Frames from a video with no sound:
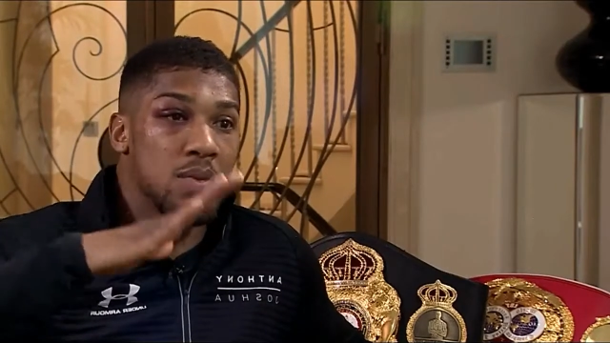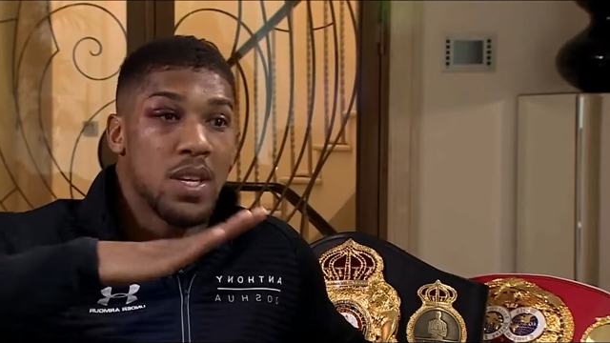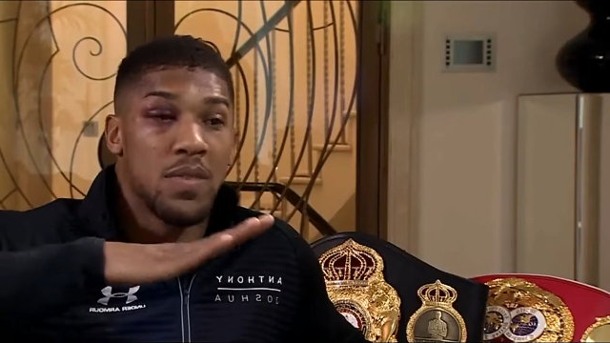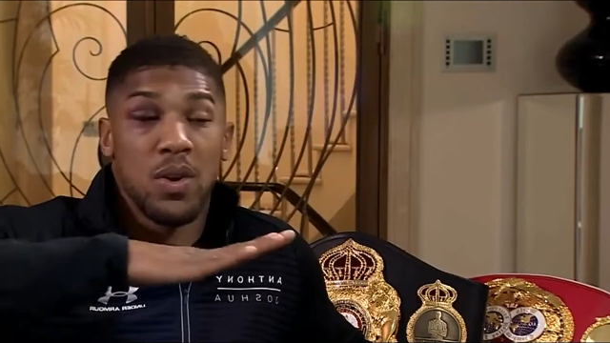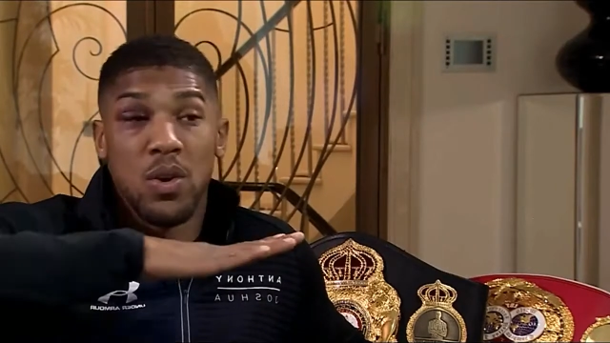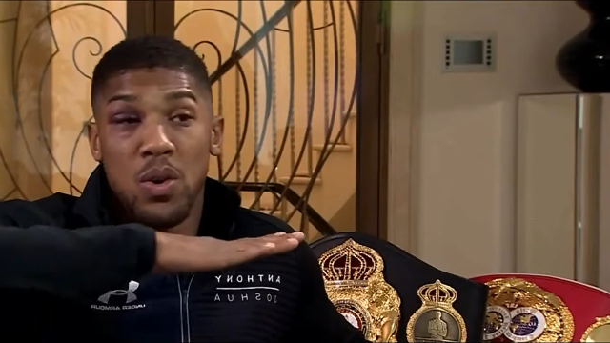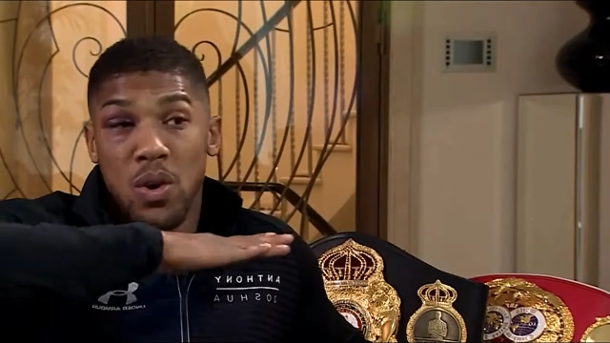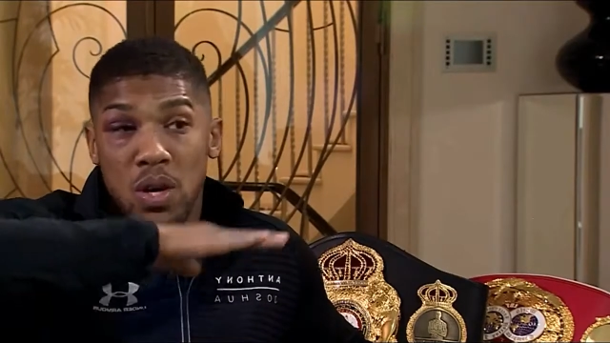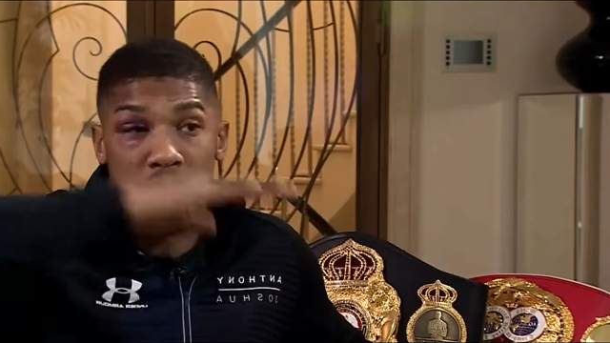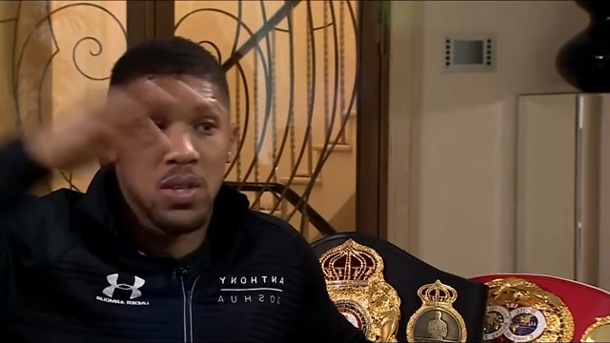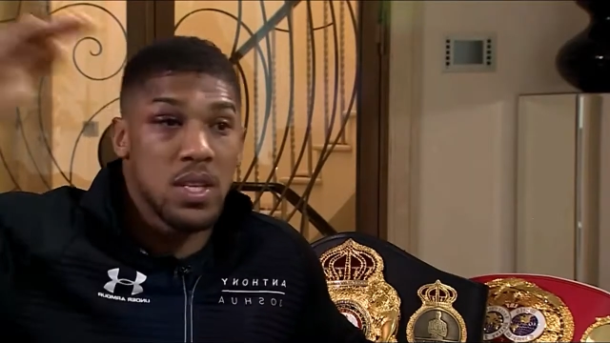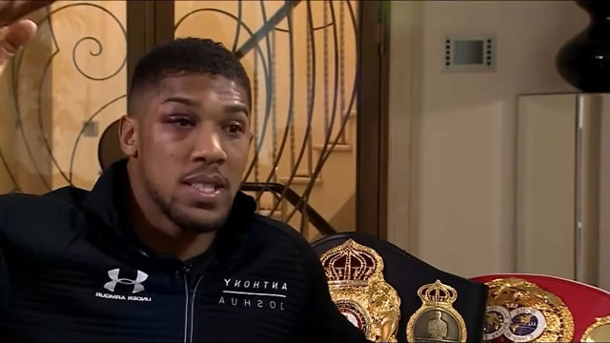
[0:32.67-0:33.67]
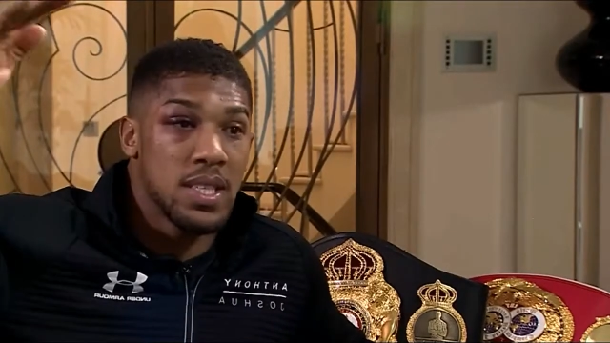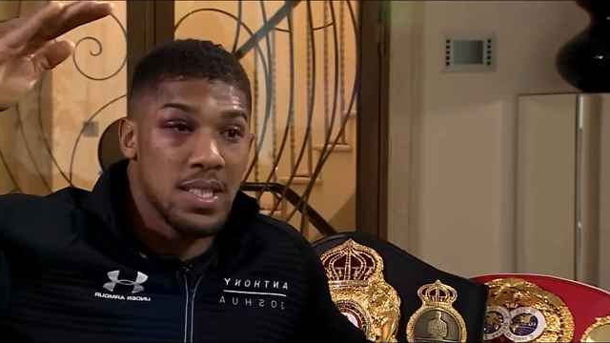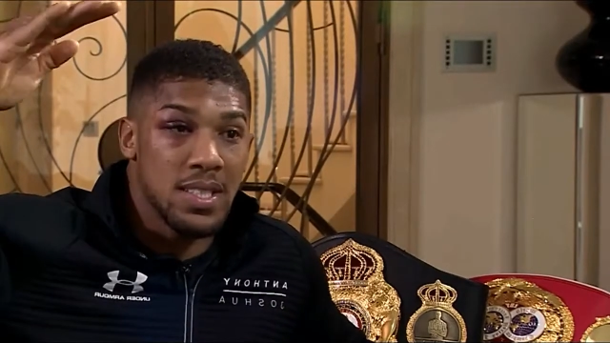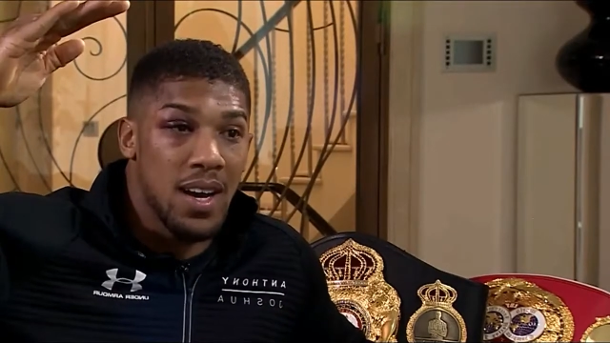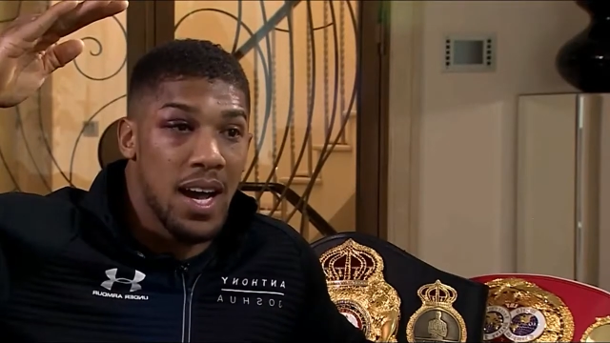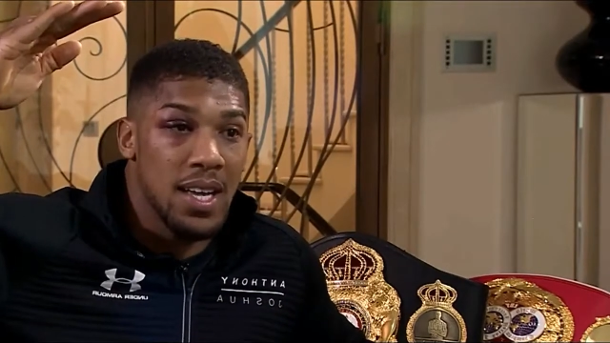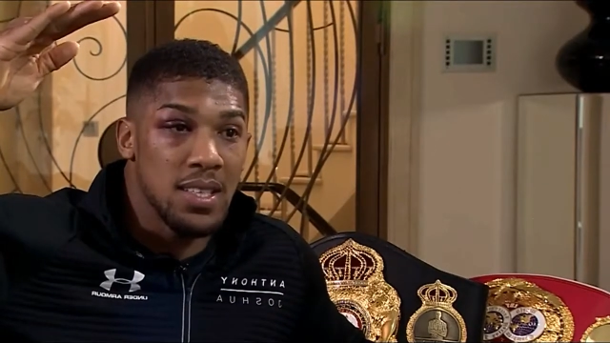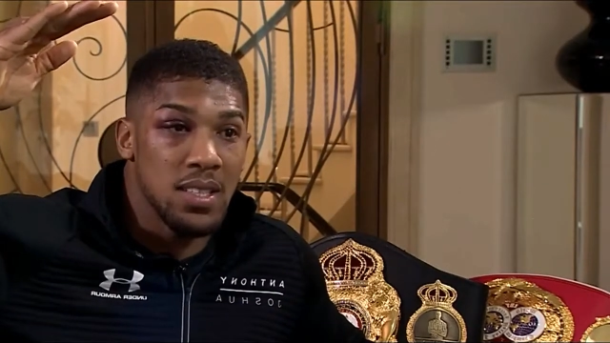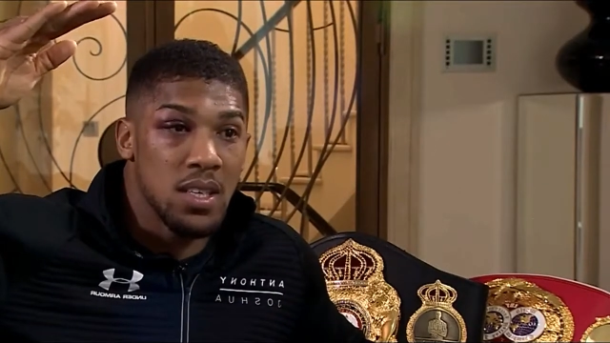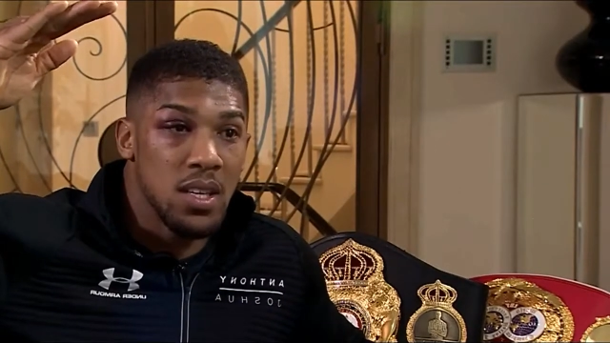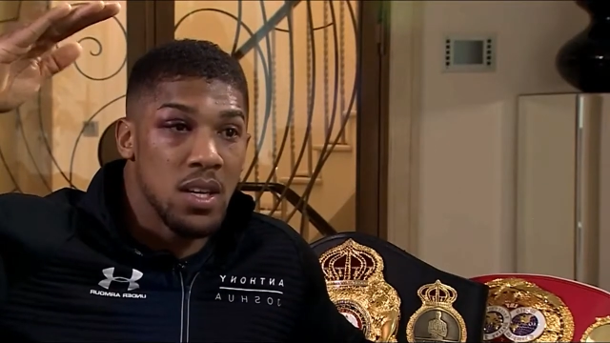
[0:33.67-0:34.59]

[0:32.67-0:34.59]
And if you're not as good as these guys,